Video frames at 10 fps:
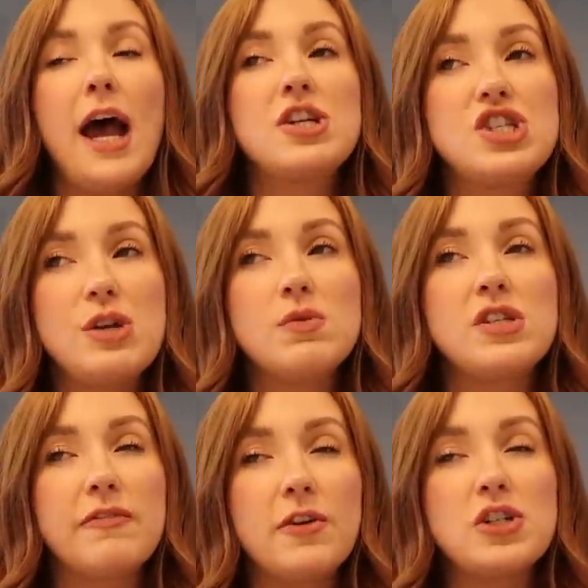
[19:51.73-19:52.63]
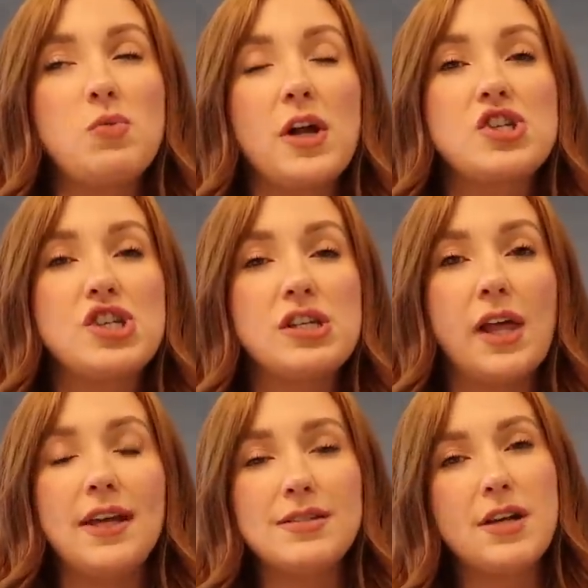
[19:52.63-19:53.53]
And she was the first one, she
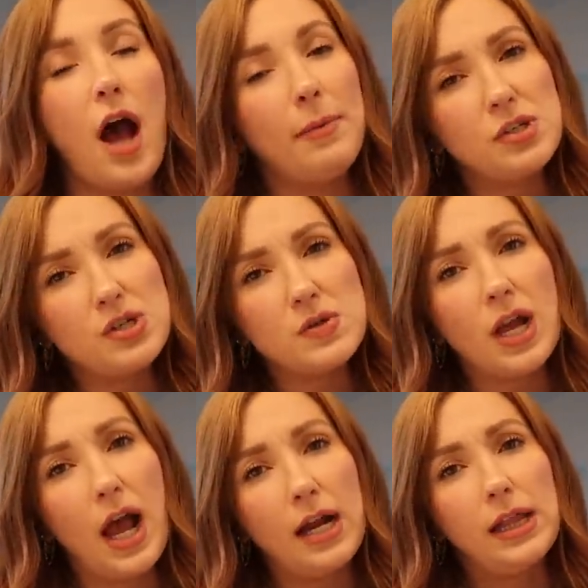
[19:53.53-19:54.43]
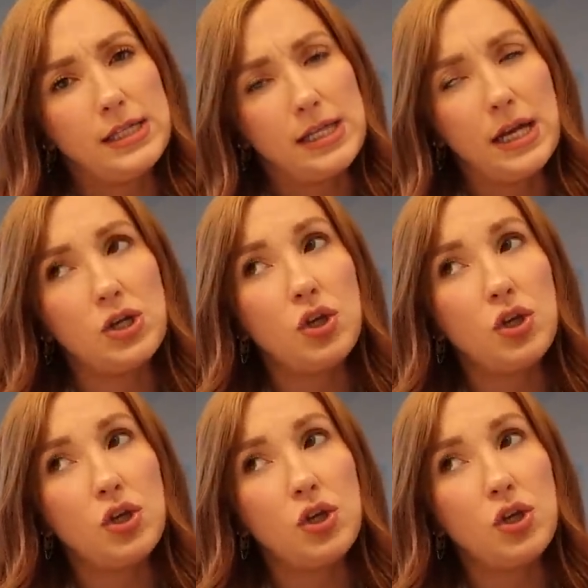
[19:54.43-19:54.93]
like stopped and she was like, honey, listen,